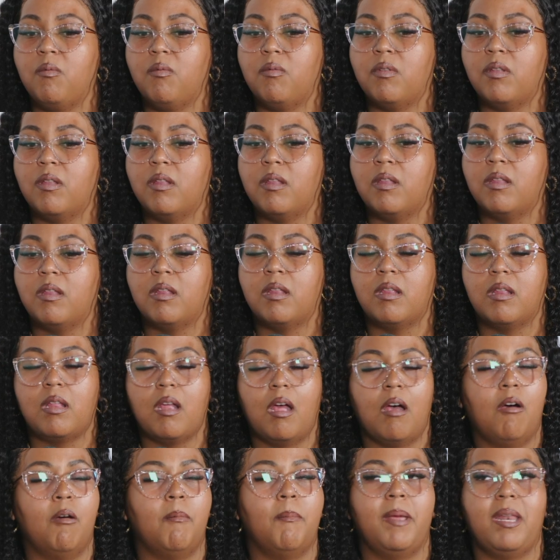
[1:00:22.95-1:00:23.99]

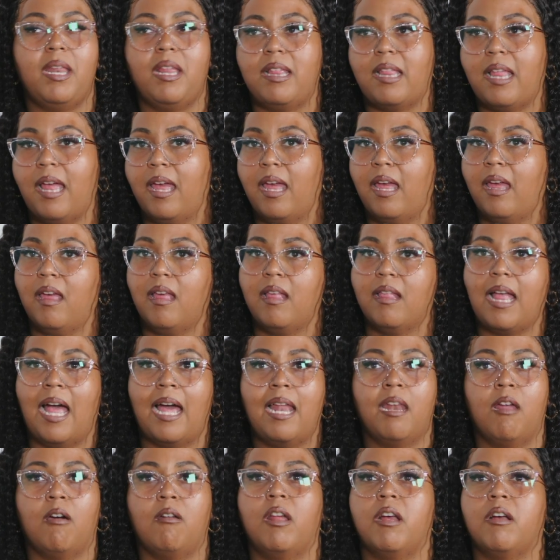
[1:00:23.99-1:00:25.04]
so many things.
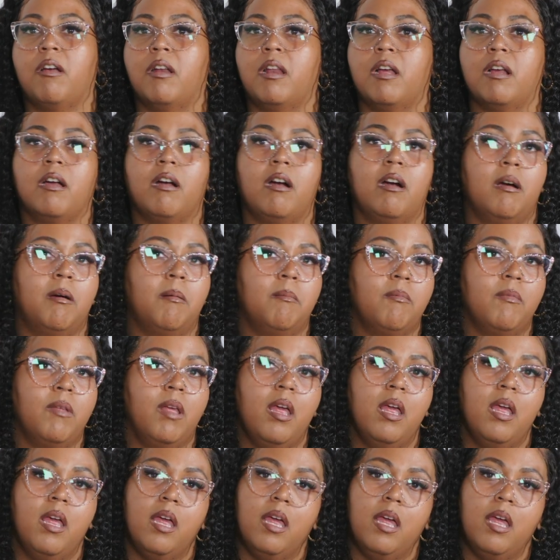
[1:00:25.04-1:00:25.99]
I know they're gonna come